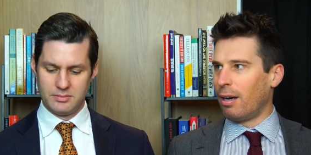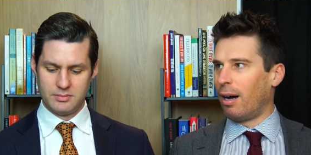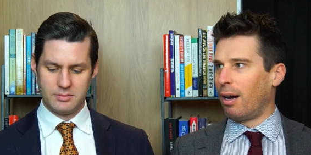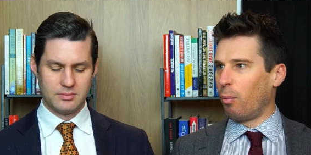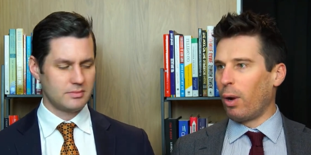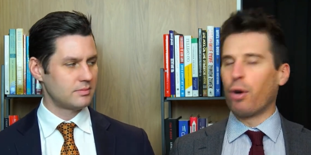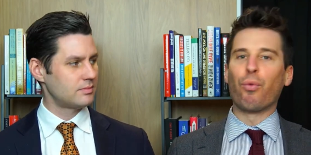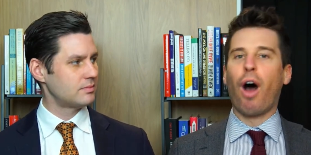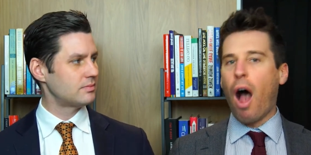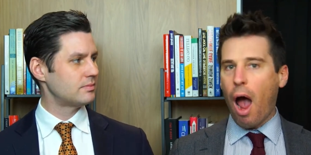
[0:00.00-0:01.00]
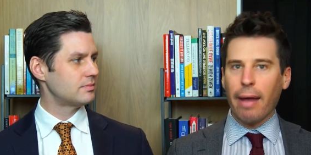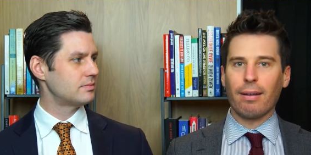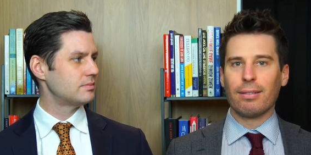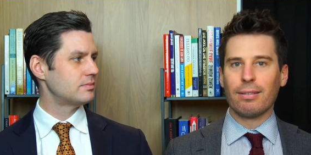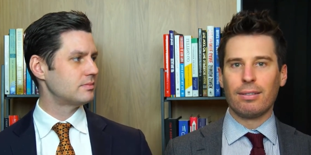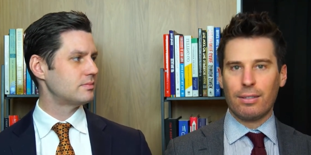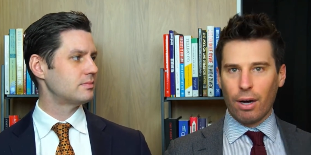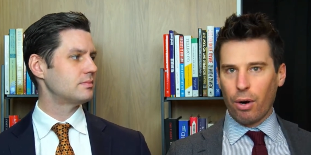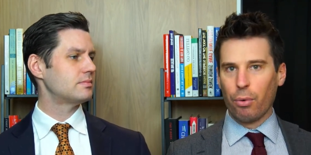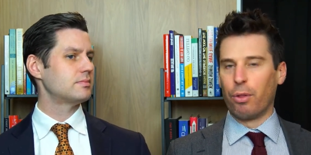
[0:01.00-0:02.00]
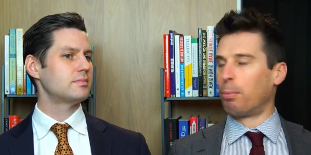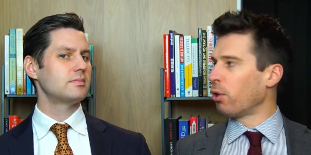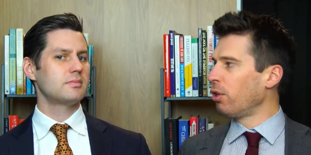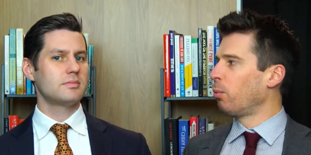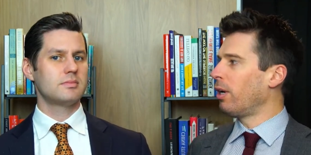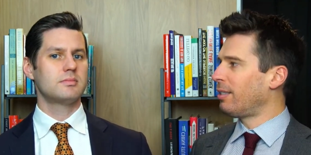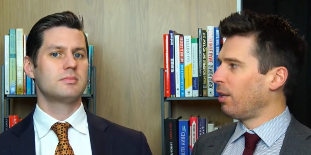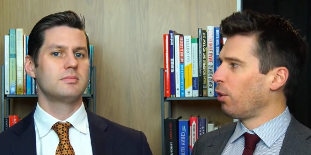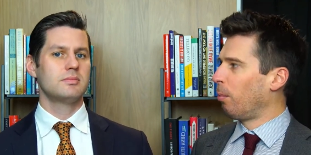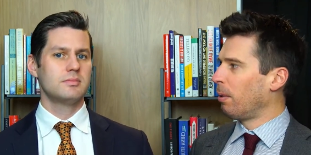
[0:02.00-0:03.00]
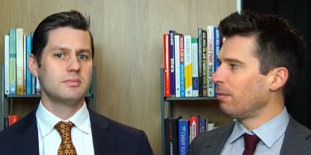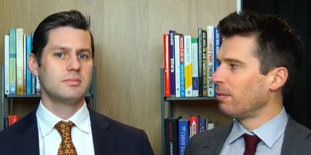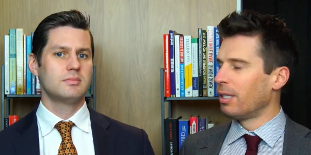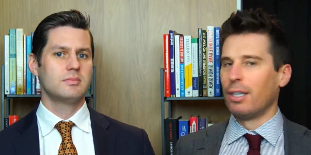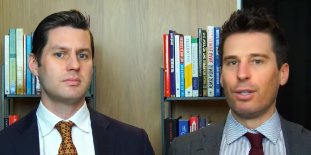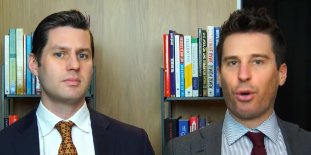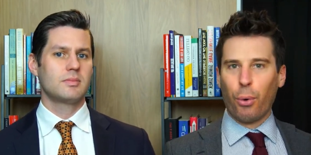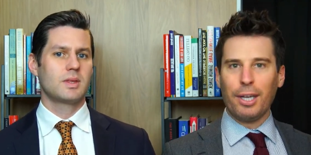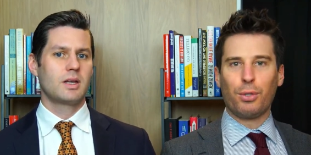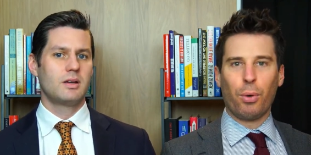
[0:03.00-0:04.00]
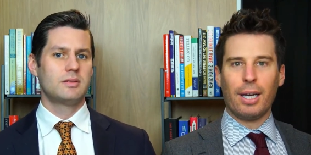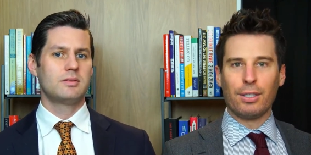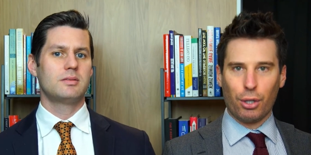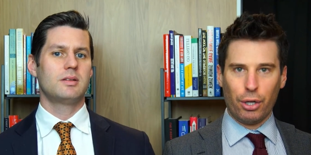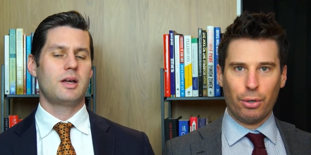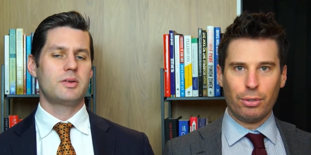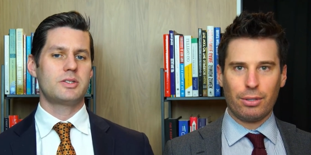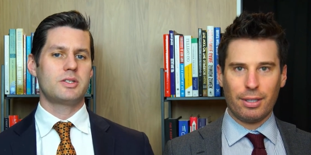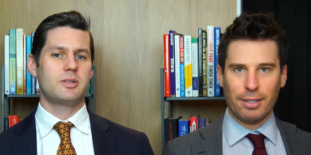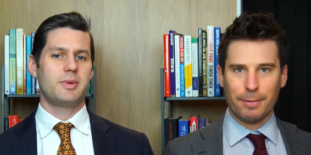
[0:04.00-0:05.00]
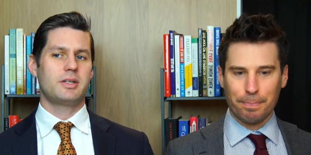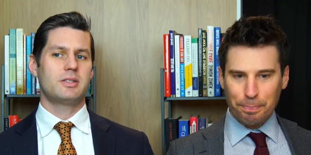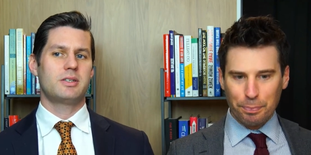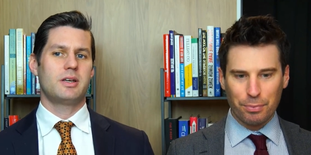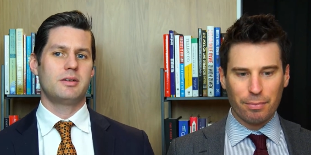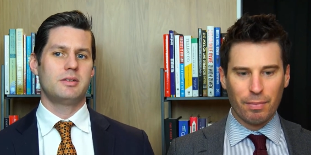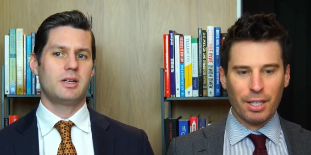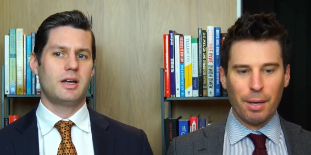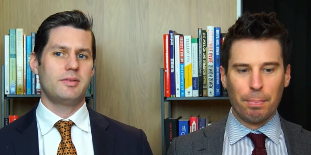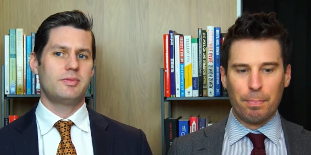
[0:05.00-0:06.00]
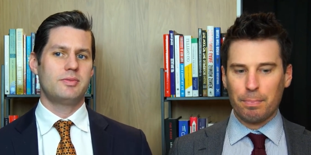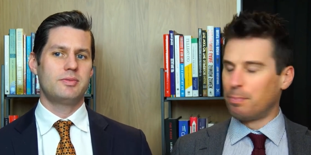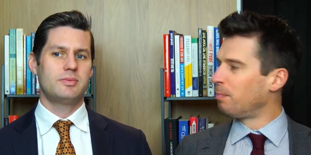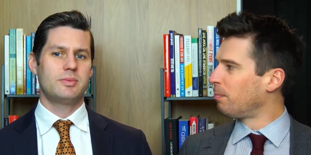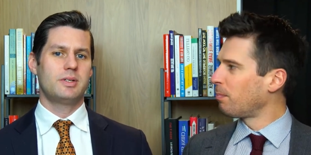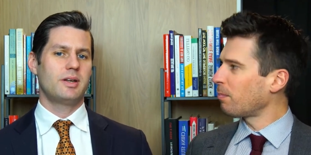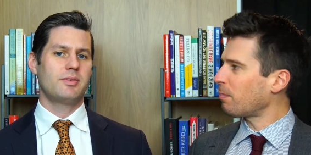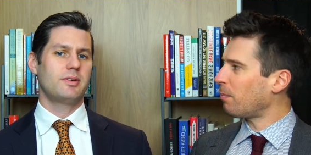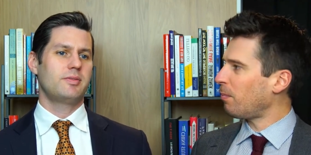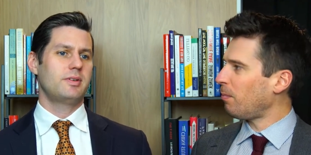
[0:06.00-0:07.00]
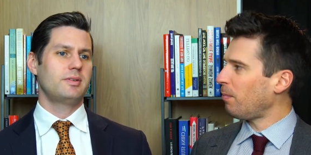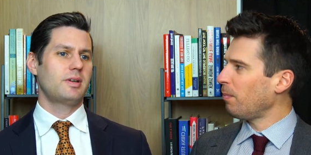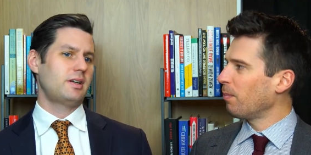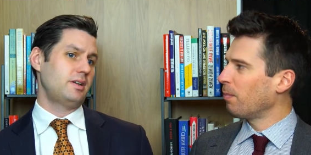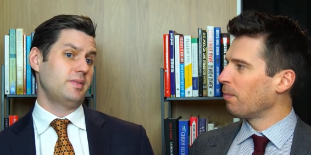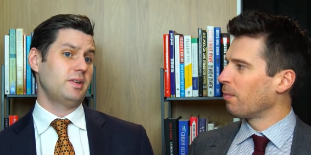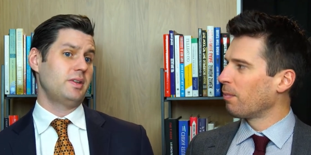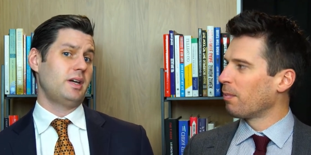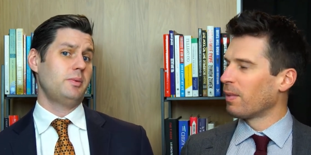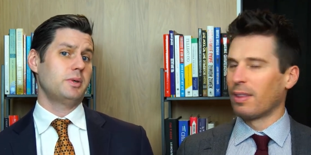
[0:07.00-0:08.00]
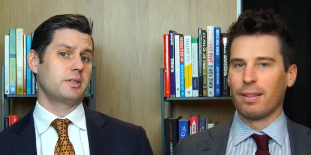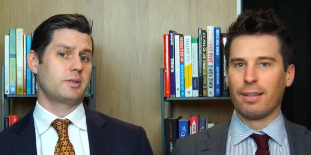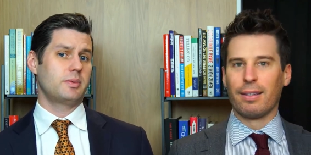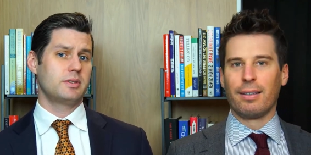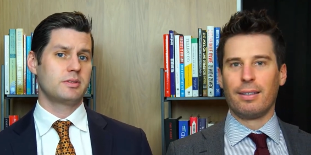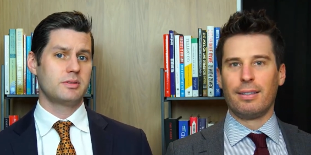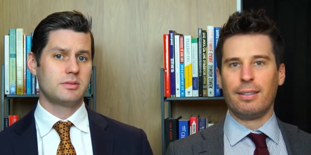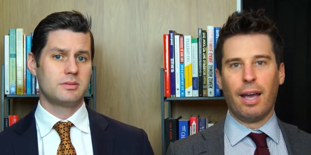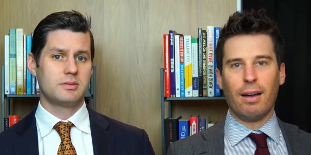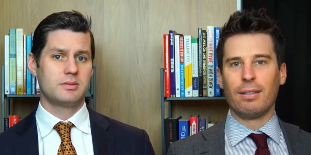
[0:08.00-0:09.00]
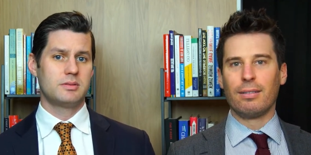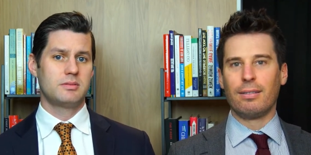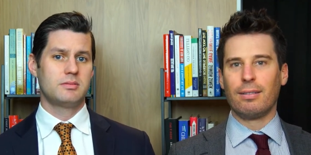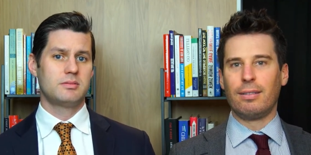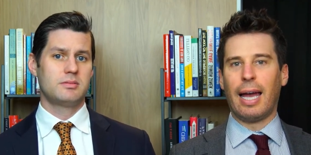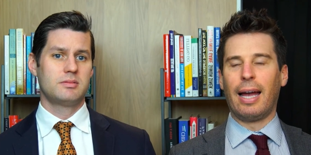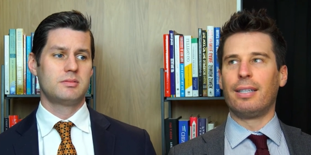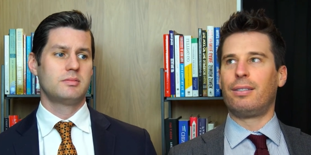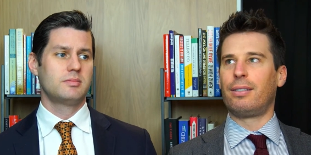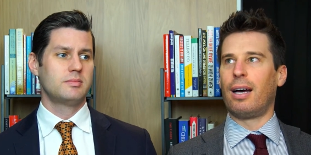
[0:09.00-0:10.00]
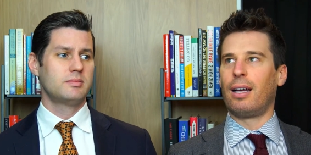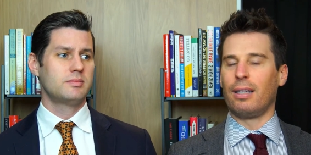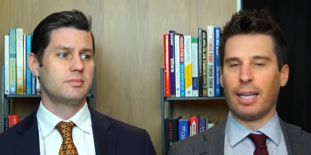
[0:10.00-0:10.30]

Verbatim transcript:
Speaker 1: uh, went awry. So the Brooklyn one is still open. The Queens one has
Speaker 2: closed. I was just about to say, I would never have, I didn't even know they had one in Queens.
Speaker 1: Yeah. Yeah. It's uh,